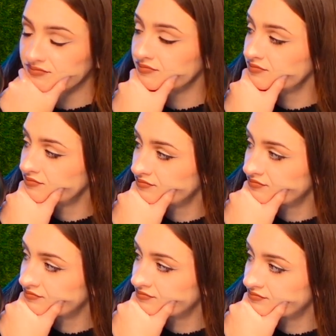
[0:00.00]

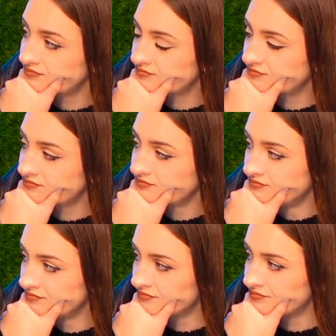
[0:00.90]

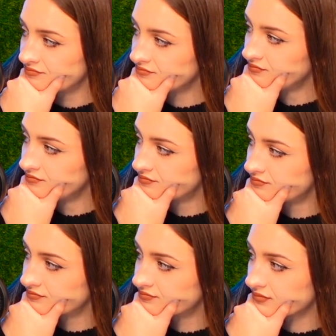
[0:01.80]

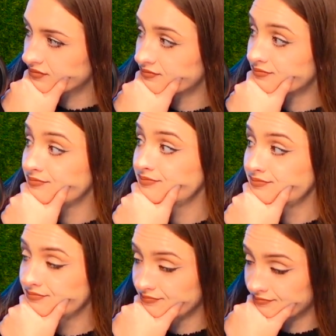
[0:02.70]

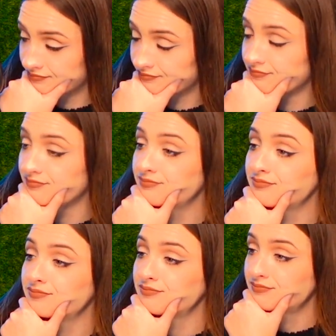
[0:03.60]

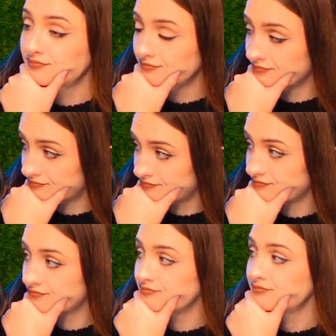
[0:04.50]

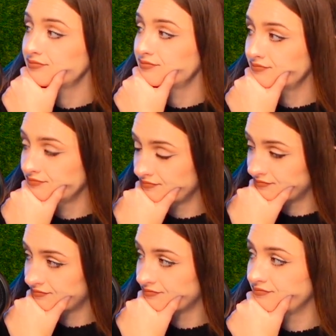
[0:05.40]

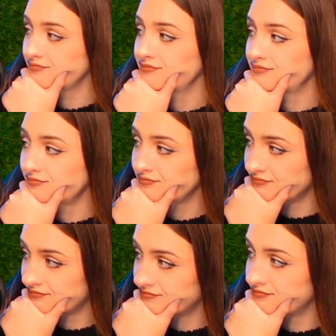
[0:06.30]

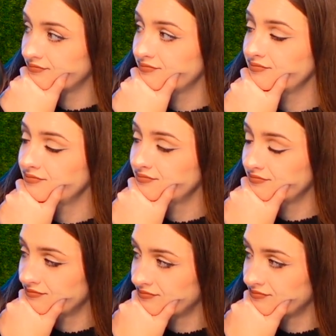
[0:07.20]
[no speech]